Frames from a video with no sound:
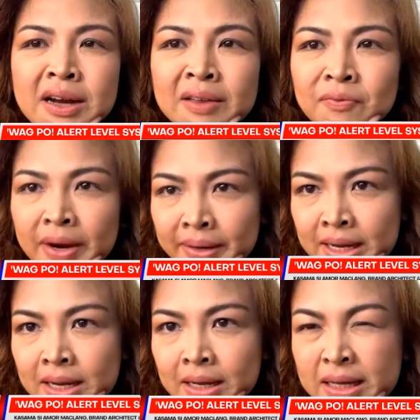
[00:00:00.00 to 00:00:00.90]
are not
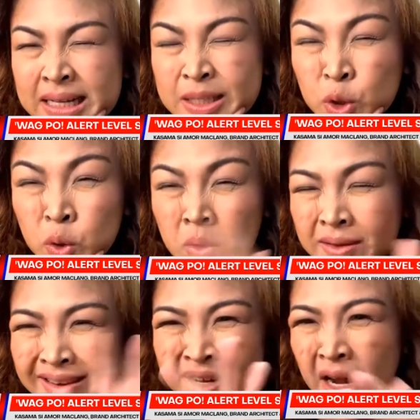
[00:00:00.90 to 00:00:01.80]
very...
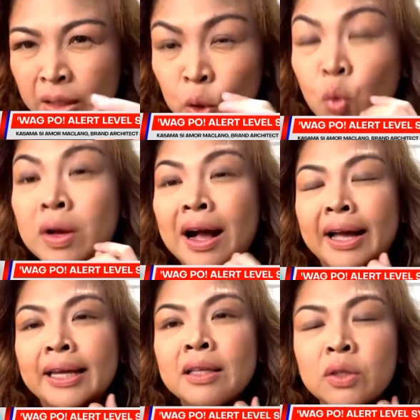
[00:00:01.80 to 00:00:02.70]
They're not too
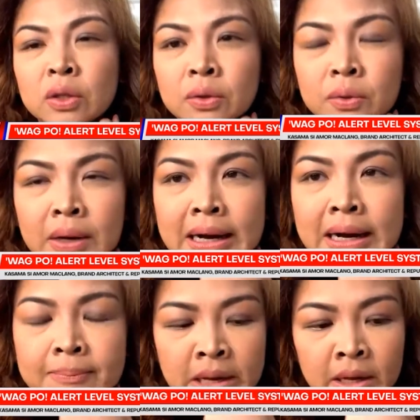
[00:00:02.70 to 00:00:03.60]
kind
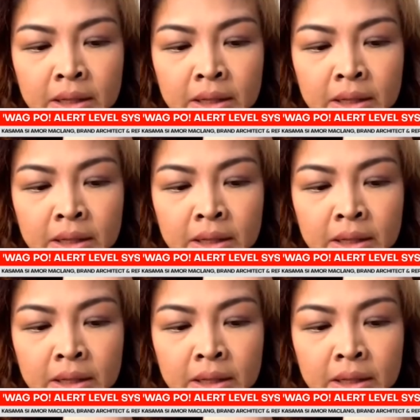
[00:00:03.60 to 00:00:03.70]
to